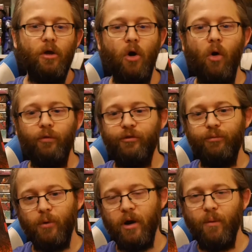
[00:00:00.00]

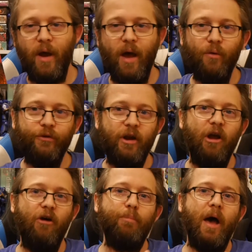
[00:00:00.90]
cults running around, setting off